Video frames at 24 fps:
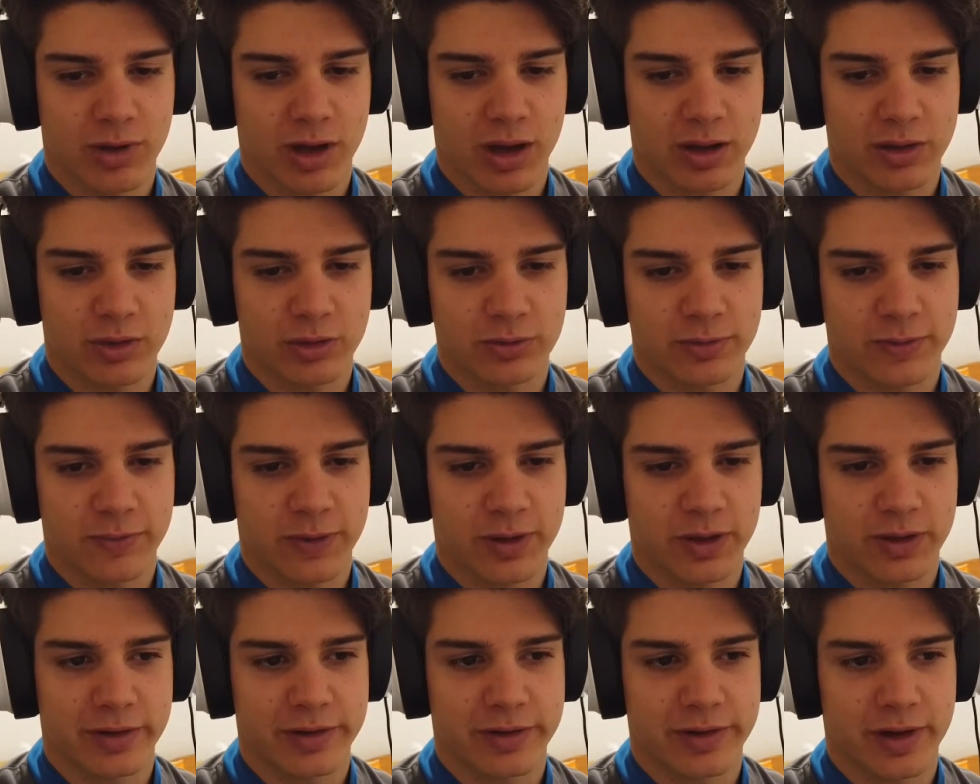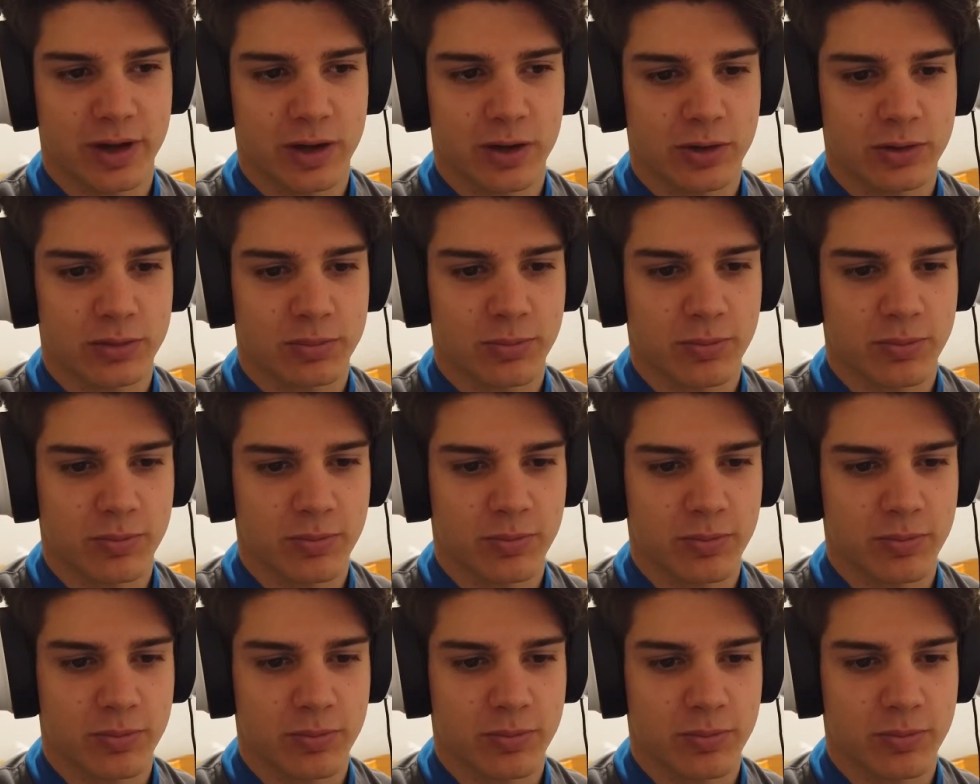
I couldn't figure it out